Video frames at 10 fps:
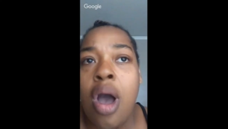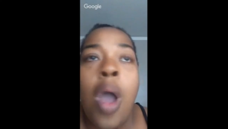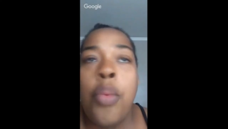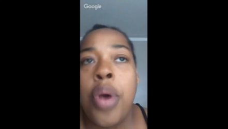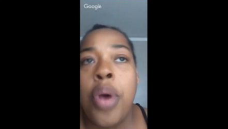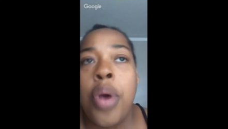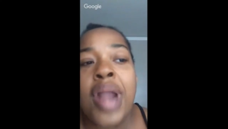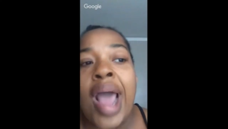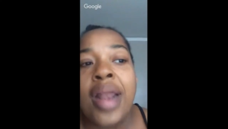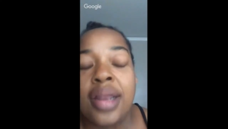Well, we're not
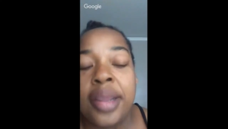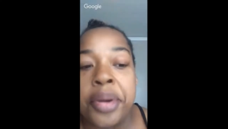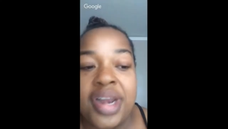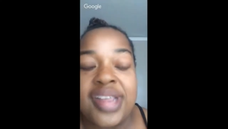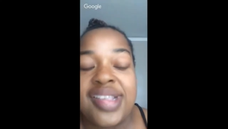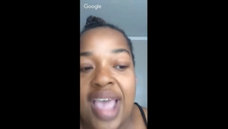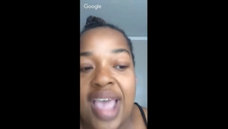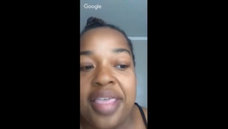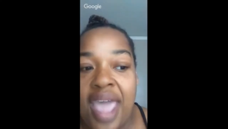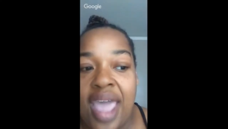at liberty to say
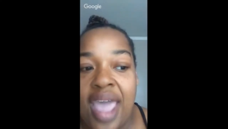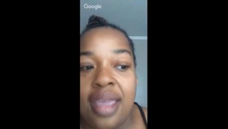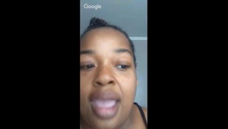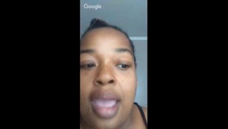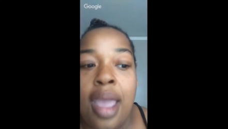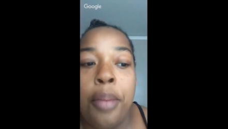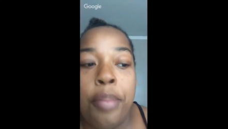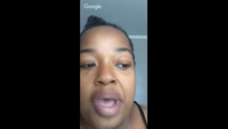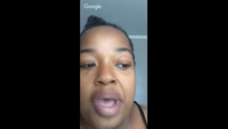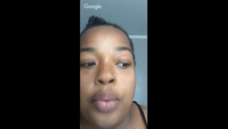that,
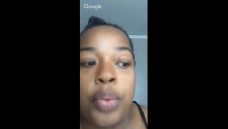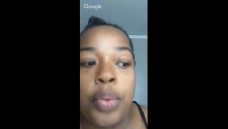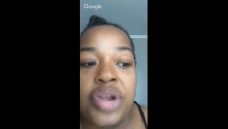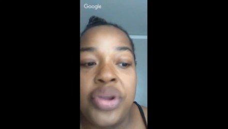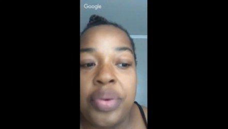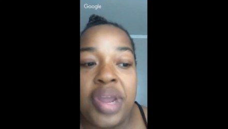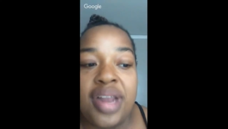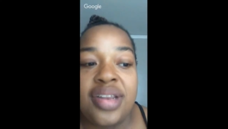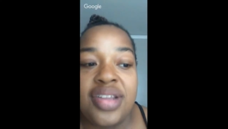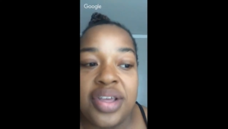but we do need
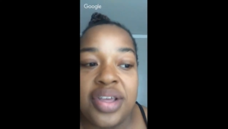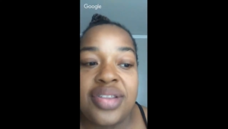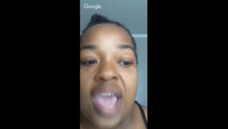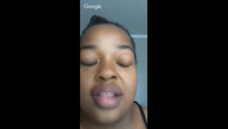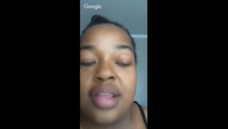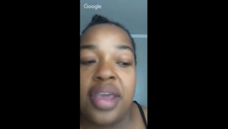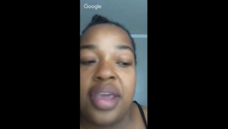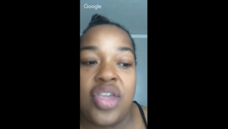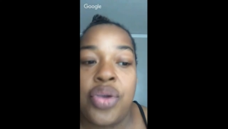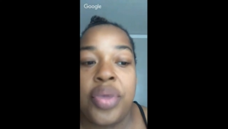to take a look at
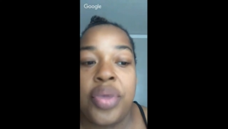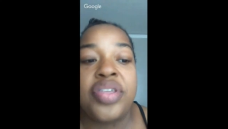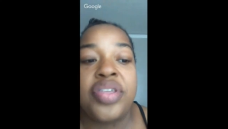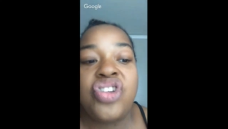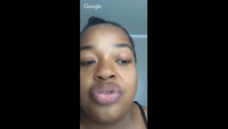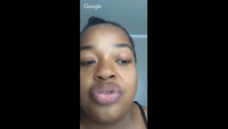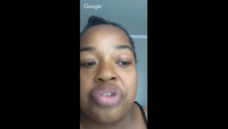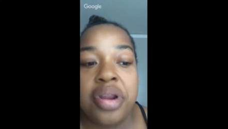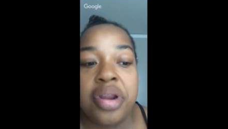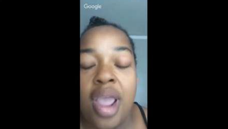you and the children.
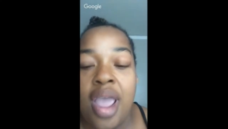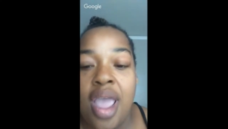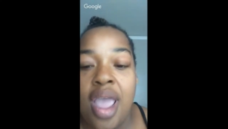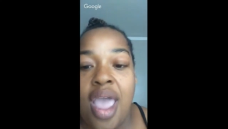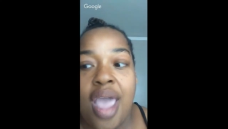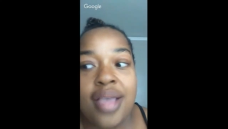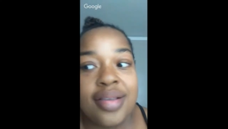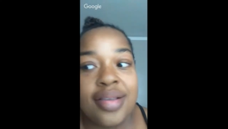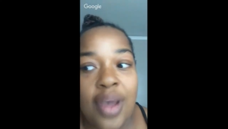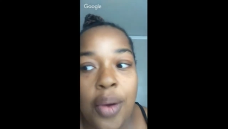And
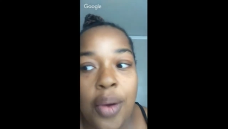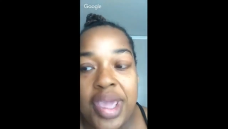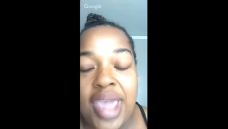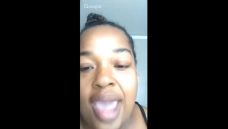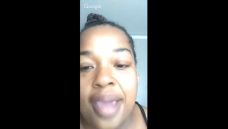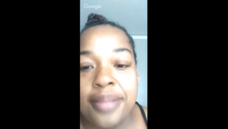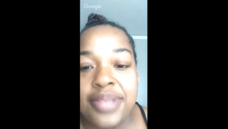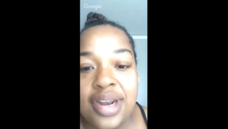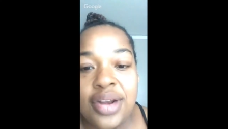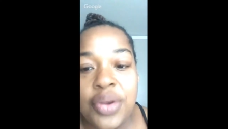so we came to the
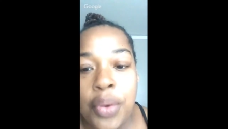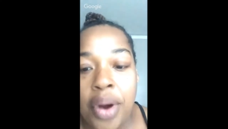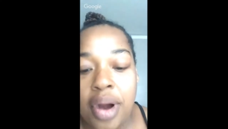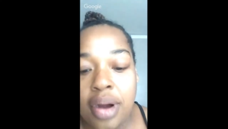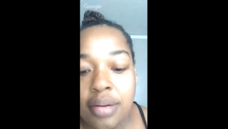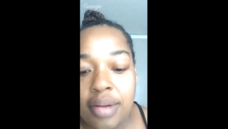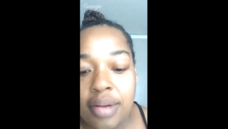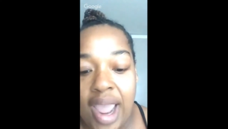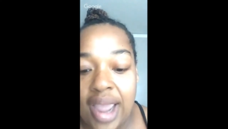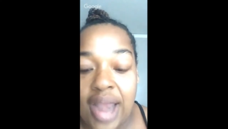door
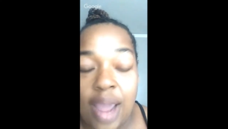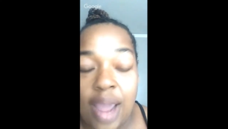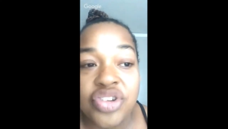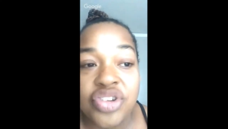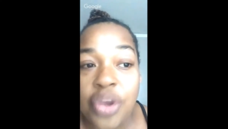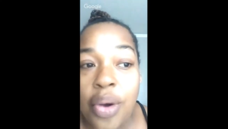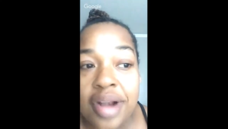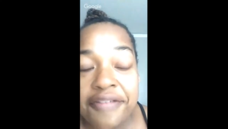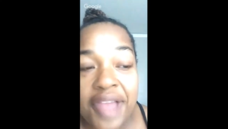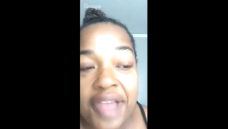and they were showing the
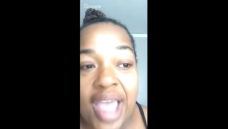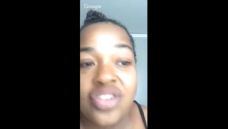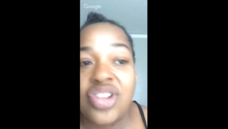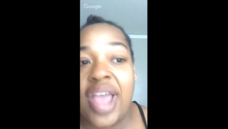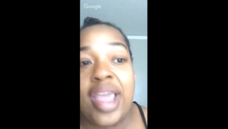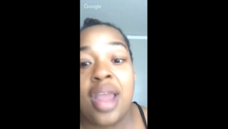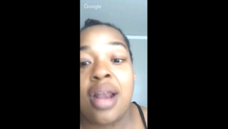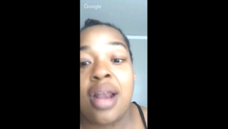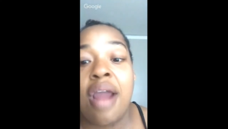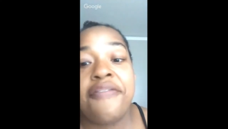flashlight in
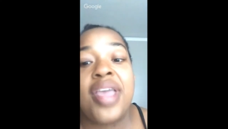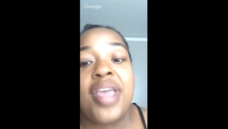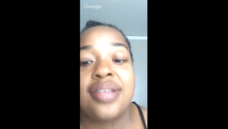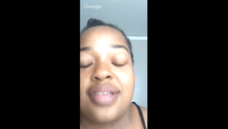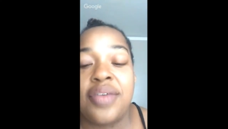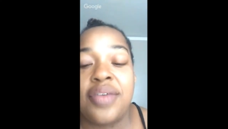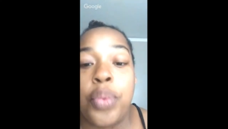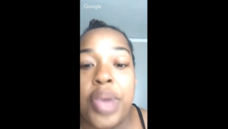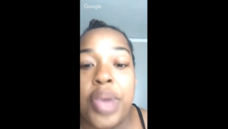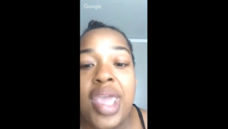our faces if
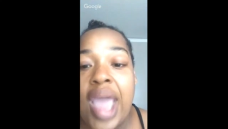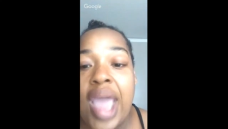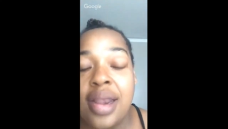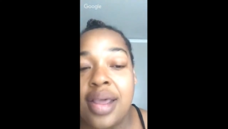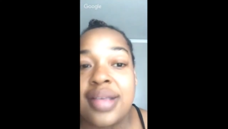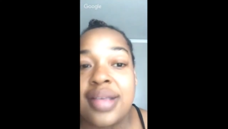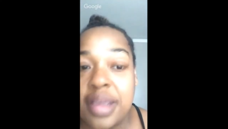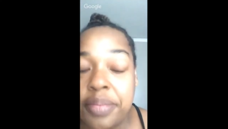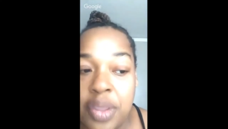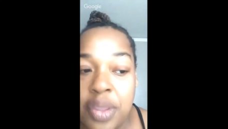we had done
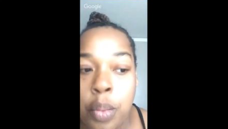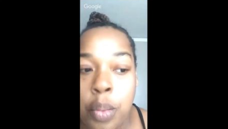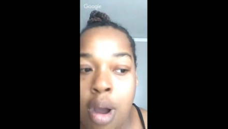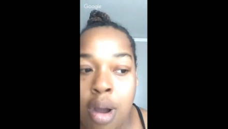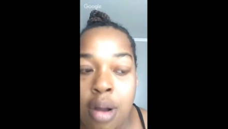something wrong.